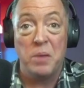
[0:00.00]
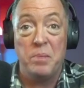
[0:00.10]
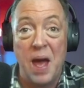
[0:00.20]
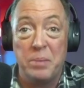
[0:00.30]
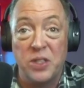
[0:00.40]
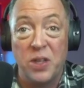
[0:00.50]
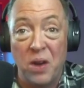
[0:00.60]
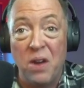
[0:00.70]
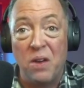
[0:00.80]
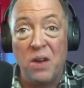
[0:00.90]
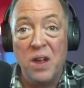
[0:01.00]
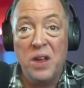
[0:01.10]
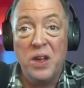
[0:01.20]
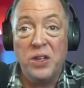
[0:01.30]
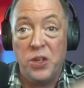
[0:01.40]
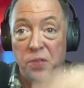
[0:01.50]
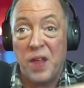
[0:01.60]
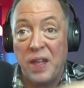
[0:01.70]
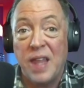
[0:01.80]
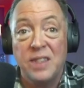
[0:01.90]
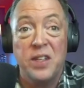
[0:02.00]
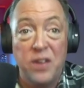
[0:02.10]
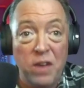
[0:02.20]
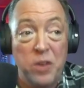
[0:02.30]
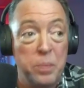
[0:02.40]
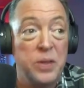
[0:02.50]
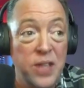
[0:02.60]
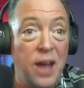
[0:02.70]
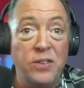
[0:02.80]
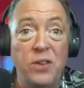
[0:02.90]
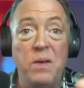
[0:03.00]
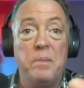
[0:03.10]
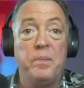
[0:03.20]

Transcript: happens to her, do you think that's enough to protect her?